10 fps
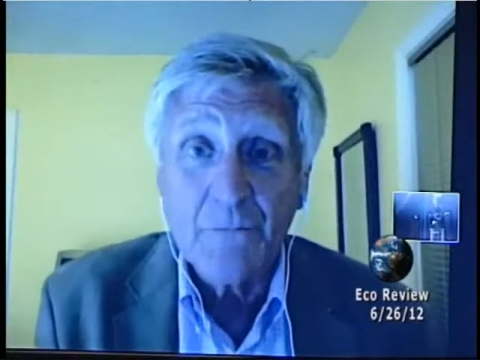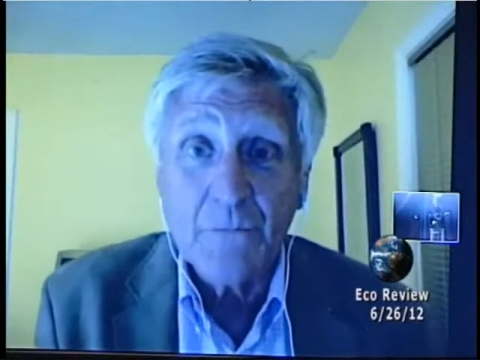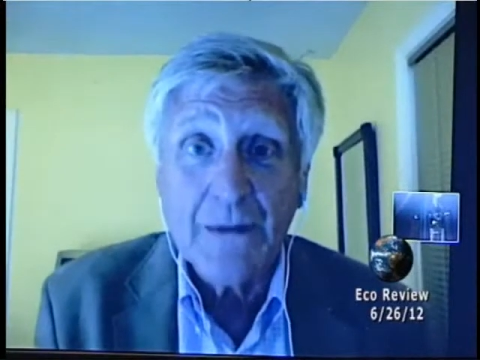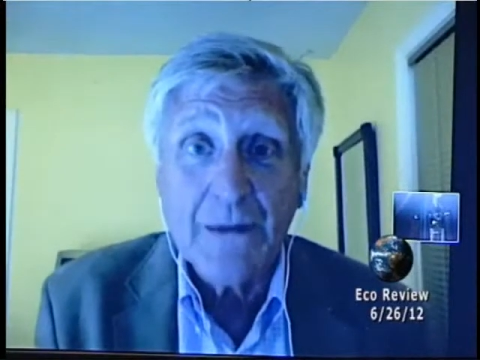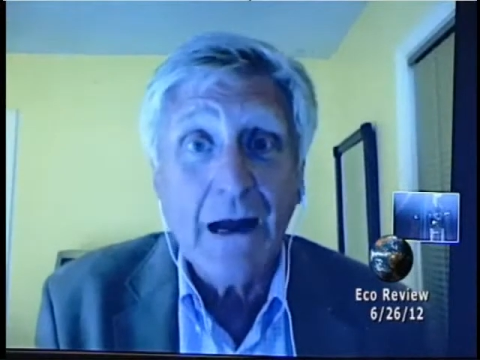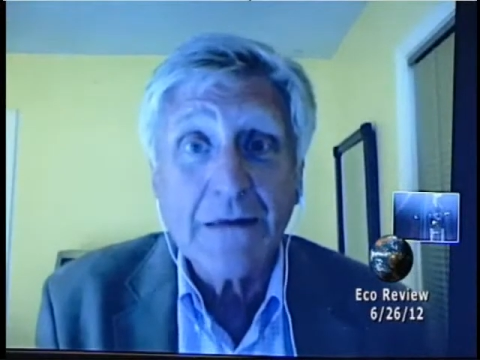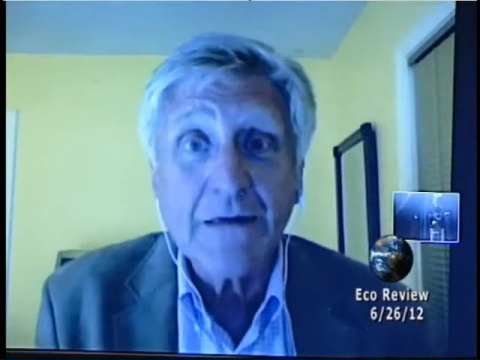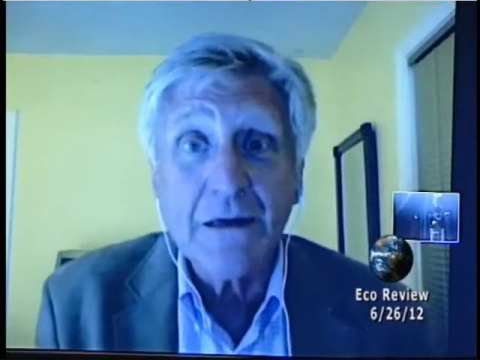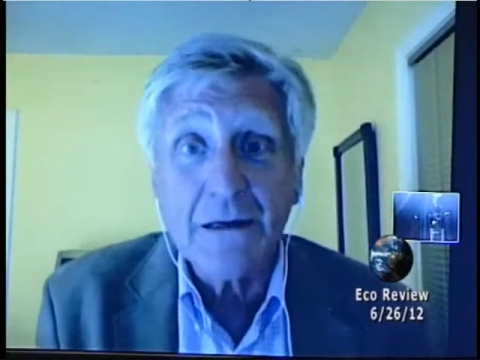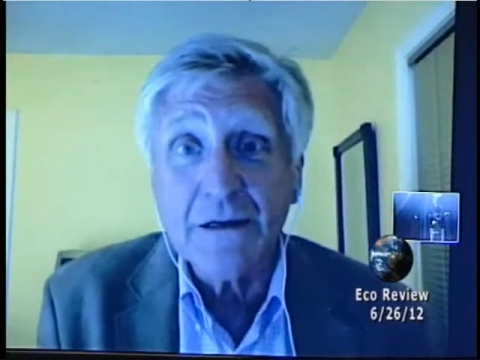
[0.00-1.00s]
not
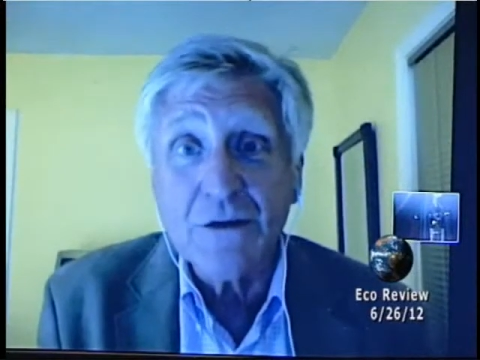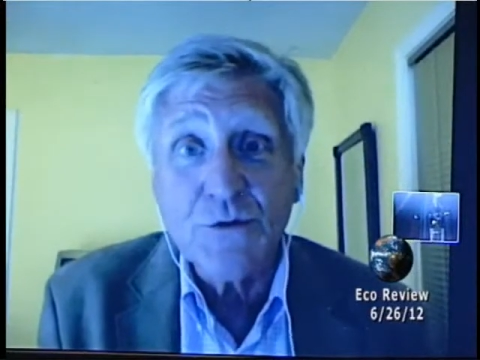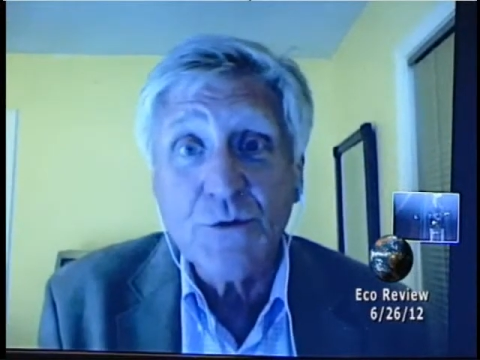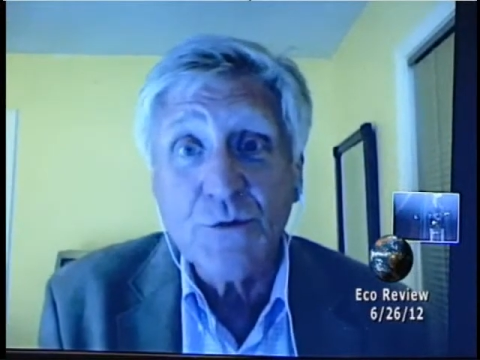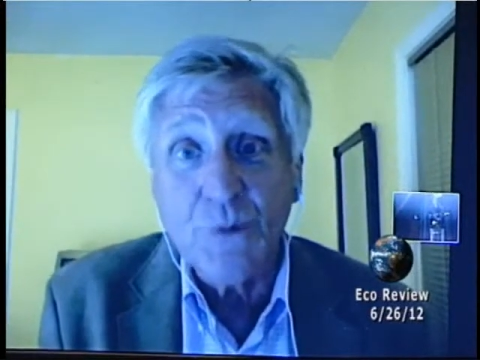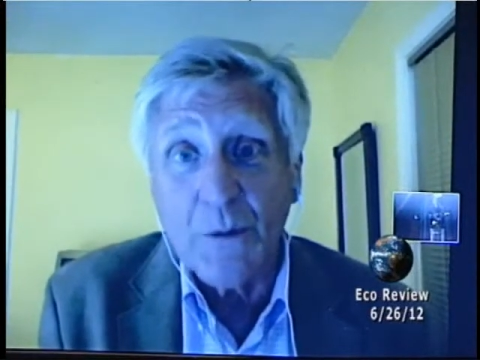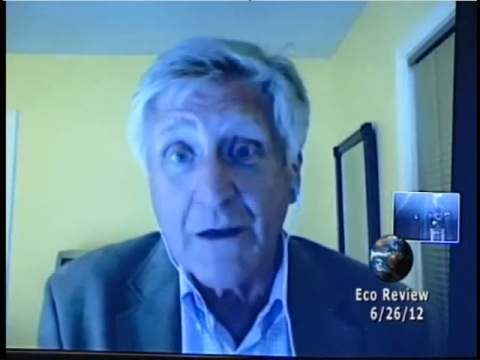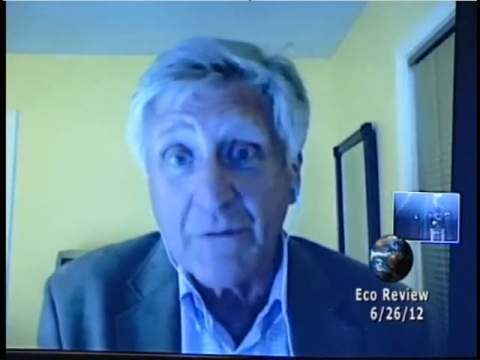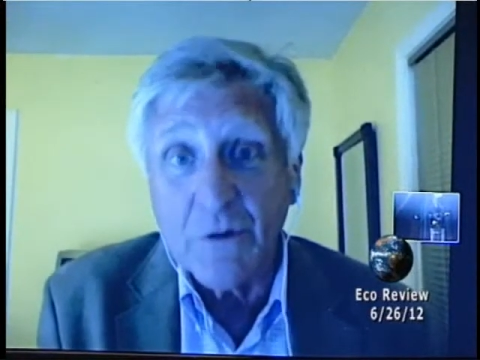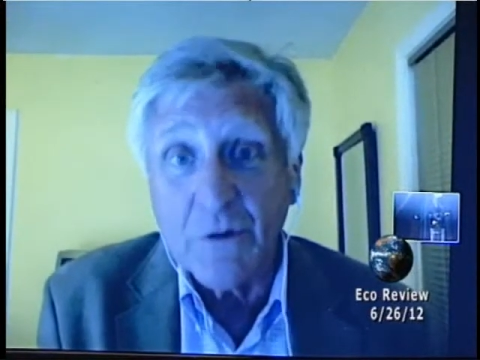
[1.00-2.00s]
telling the truth when we have
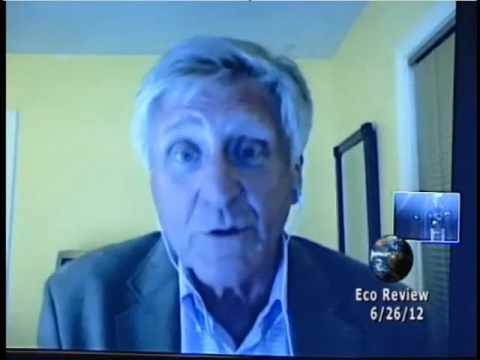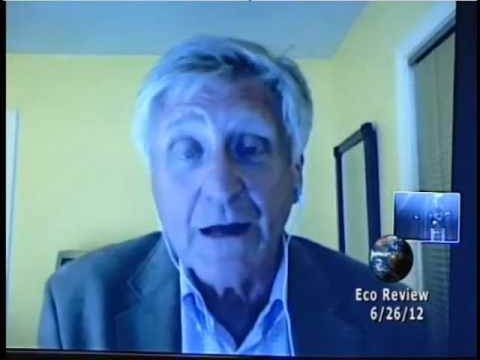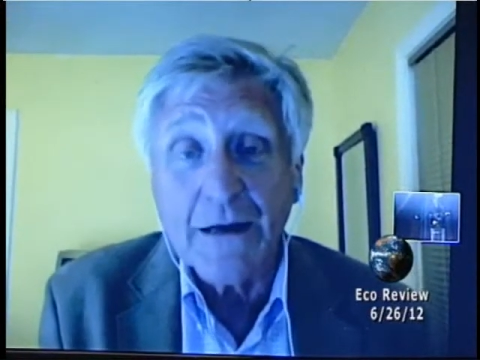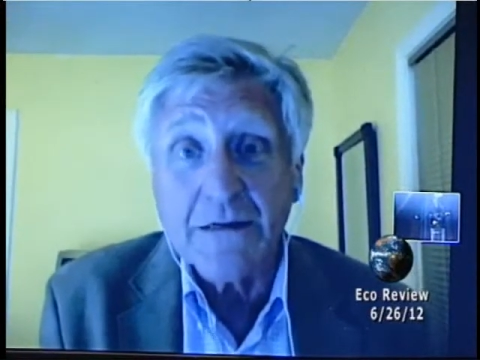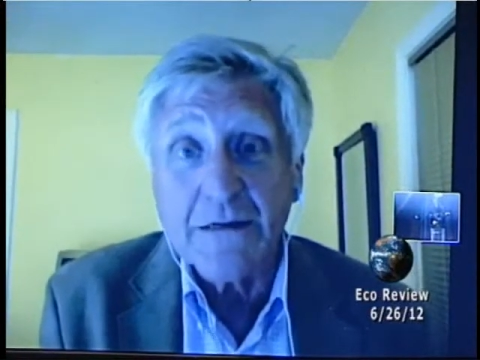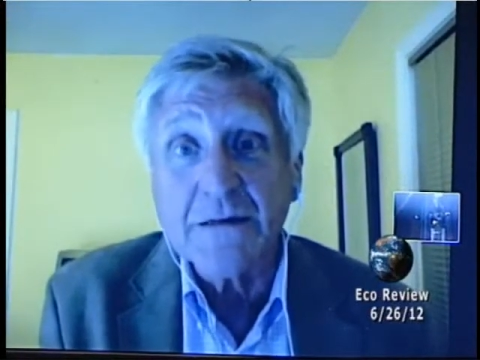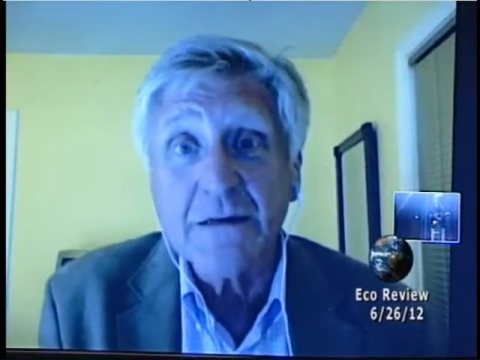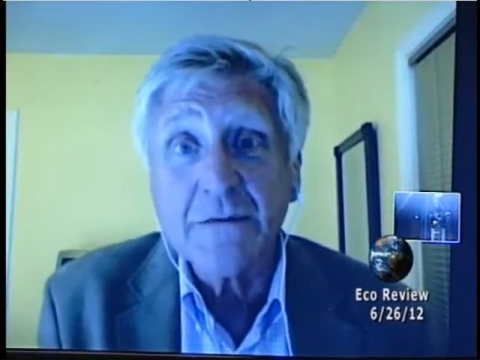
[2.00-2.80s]
nuclear accidents.